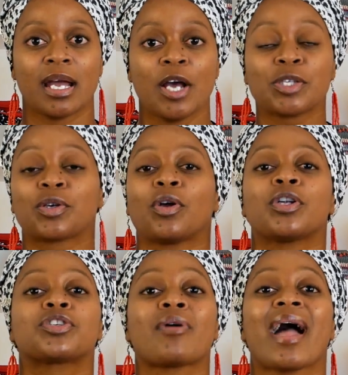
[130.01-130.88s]
So
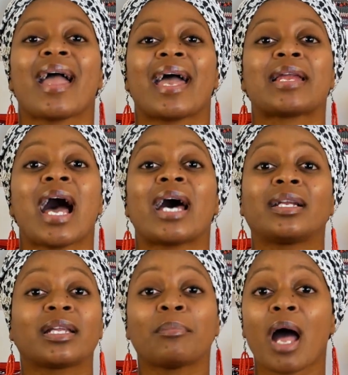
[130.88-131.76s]
don't try and huddle
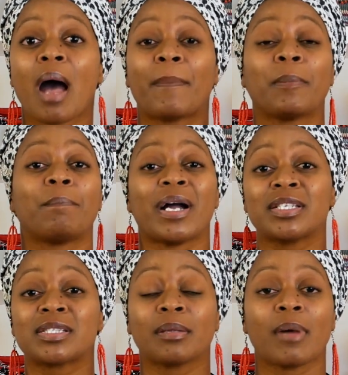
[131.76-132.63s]
them up and
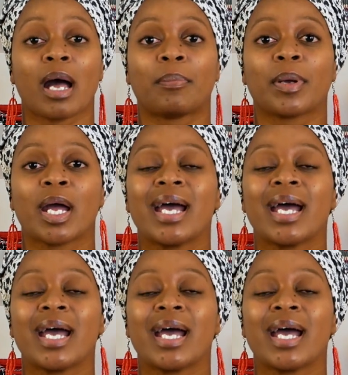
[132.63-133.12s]
bunch them up.